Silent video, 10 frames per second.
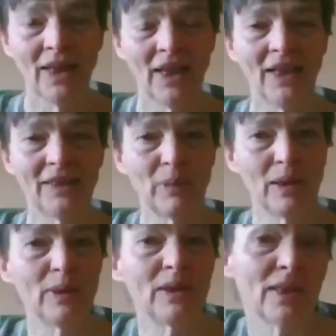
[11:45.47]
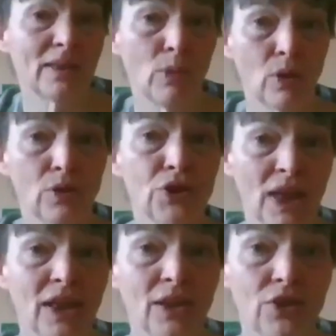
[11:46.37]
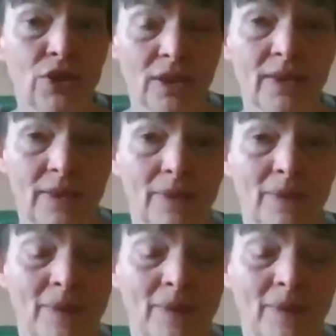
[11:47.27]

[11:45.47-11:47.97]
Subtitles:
and maybe the small changes.